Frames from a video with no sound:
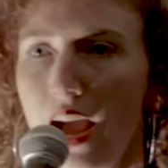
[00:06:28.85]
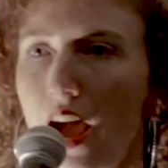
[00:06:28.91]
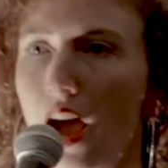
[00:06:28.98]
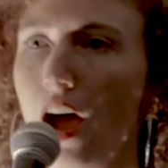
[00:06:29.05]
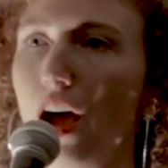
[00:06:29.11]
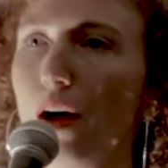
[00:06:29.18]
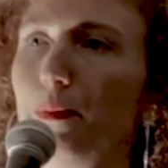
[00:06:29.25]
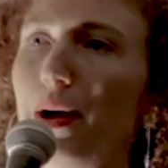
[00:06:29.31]

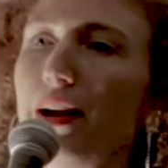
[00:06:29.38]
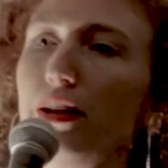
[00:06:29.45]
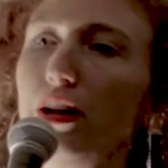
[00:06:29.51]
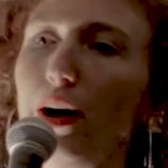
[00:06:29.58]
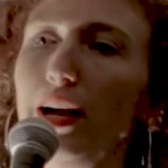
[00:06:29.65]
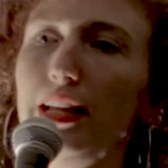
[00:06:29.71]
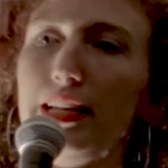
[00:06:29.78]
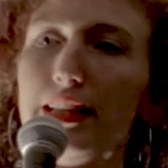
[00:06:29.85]
I don't know.
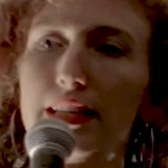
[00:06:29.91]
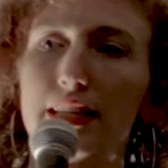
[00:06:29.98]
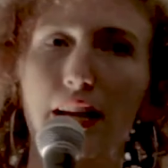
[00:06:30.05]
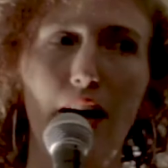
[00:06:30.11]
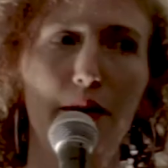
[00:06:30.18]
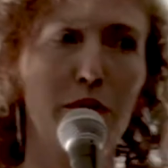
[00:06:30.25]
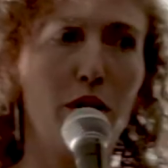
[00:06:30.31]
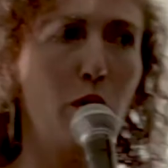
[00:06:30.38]
I like this
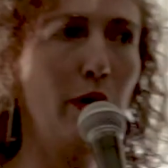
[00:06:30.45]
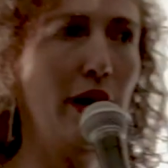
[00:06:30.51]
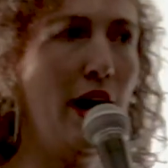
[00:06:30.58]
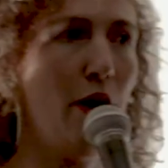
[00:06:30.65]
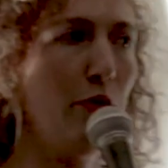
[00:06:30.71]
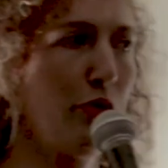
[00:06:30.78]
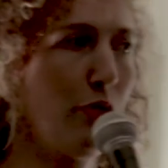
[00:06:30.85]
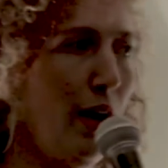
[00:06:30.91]
guy I'm going
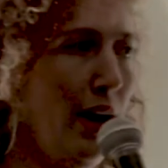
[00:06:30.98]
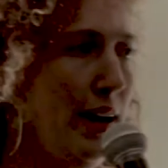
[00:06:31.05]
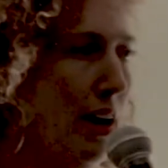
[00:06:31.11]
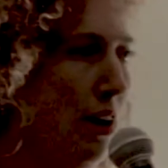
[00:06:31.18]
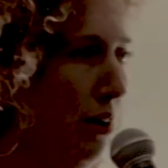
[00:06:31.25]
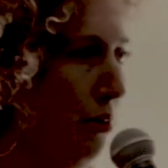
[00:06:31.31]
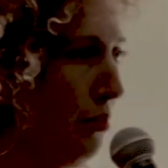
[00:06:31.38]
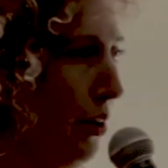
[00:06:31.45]
out with right
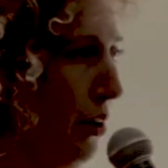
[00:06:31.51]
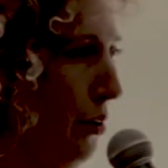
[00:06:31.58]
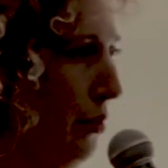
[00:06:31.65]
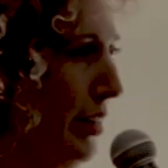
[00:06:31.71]
now, though.